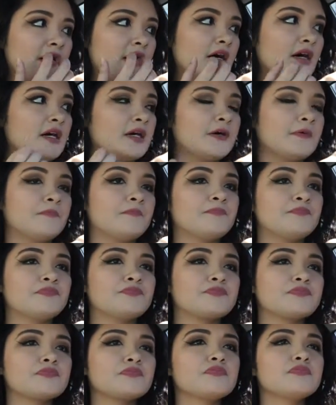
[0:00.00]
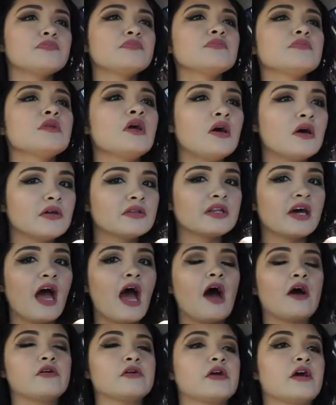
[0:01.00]
on the
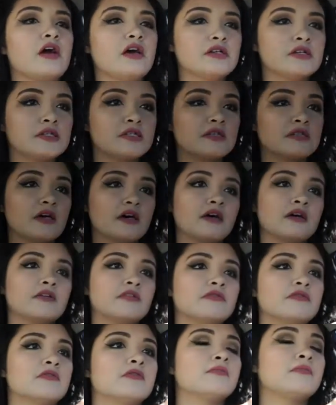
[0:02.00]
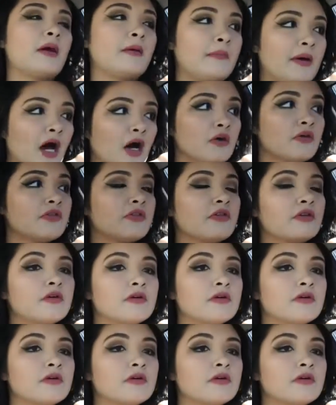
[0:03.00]
outer edges of my mouth